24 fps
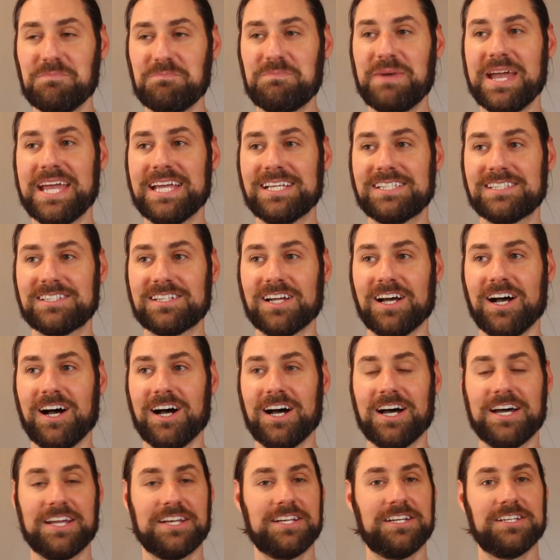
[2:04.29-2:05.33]
based
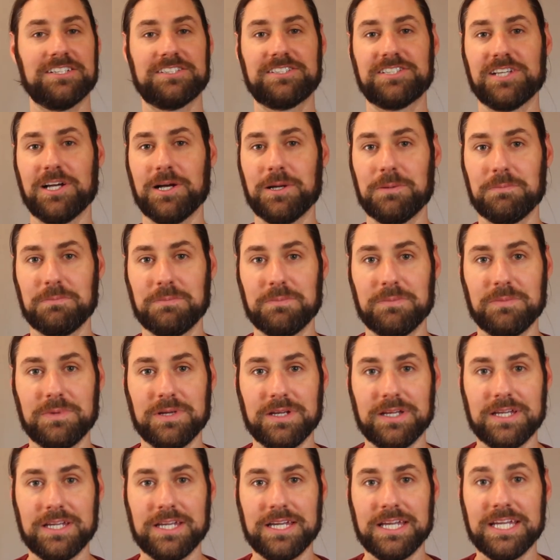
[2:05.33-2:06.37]
on some
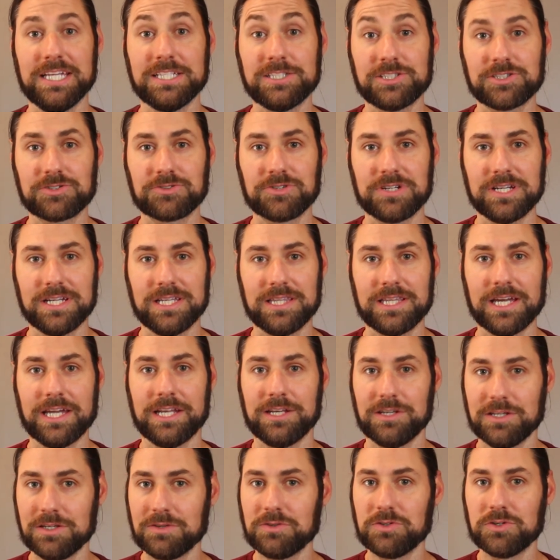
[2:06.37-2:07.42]
history that